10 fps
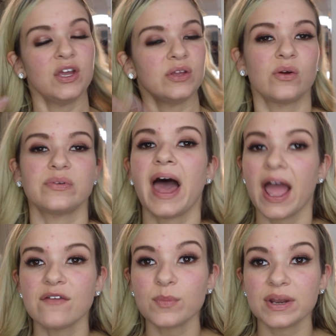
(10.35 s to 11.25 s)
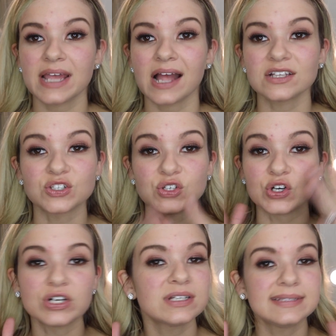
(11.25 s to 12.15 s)
You know, not everybody has
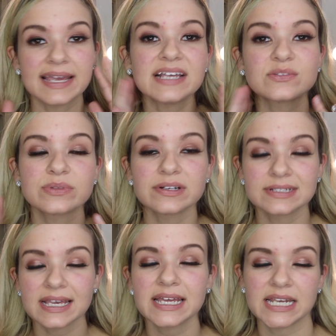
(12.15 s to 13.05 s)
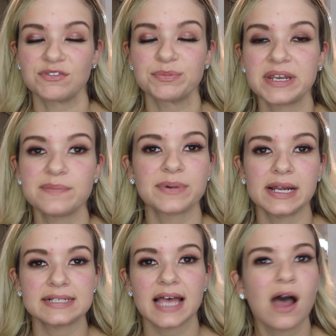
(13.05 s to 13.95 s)
good days with their skin. Everybody
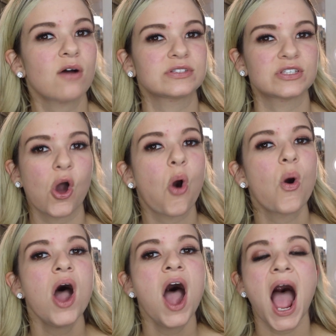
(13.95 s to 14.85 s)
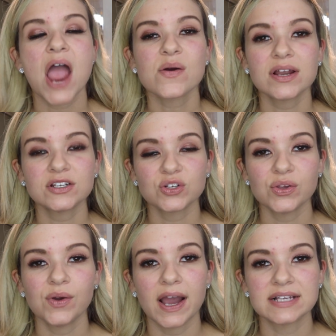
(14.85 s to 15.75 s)
breaks out. So I wanted to show
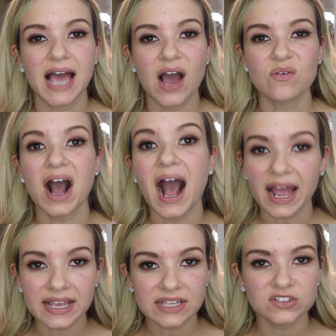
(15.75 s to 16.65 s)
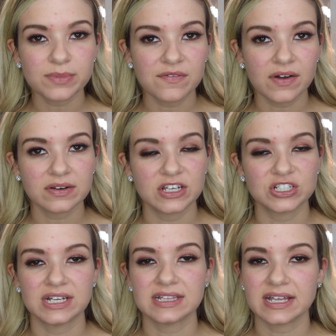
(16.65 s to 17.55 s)
you guys how I can do my
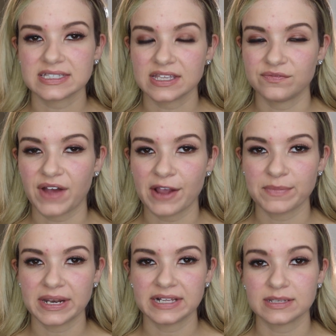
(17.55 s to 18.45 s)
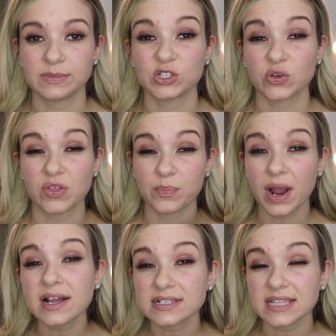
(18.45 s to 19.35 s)
foundation in less than five minutes. I'm going to show you the
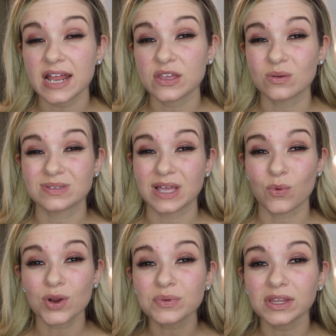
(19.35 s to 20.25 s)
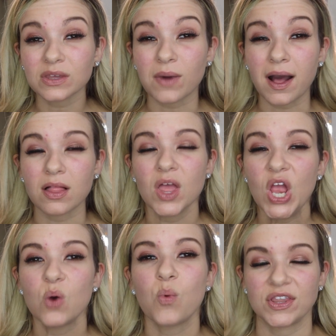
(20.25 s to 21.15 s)
products that I use that work really well
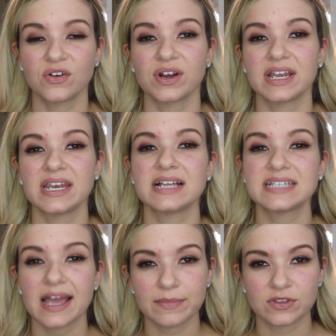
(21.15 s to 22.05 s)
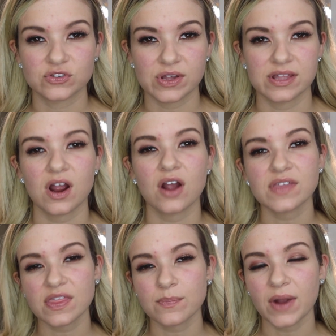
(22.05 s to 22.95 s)
when you're in a time constraint. Are
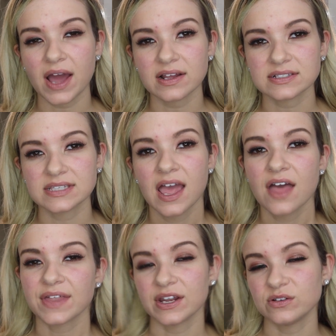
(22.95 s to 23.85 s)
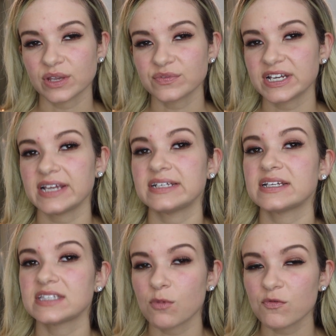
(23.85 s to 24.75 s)
they the products that I use every day?
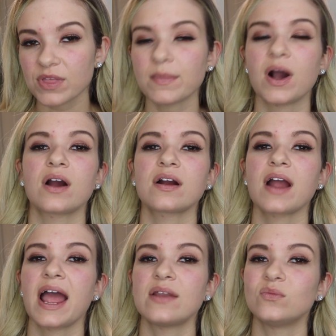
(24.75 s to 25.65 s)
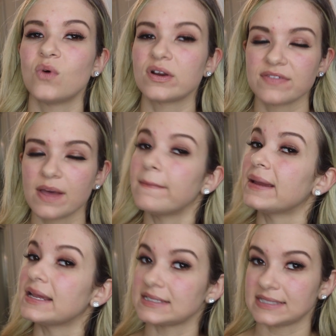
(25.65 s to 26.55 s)
Some of them are and one of
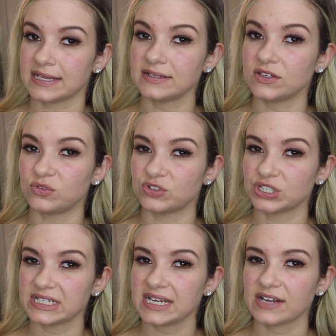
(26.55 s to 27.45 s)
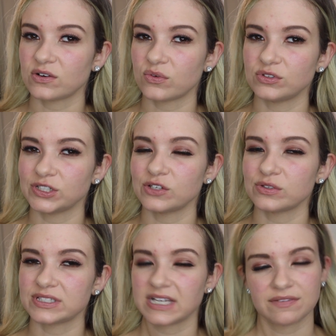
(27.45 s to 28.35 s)
them isn't usually. I don't usually
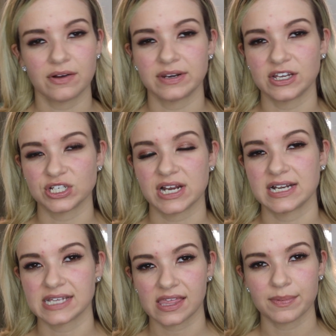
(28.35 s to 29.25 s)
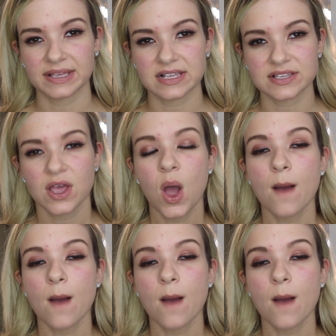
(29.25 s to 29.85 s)
use stick foundation on a daily basis.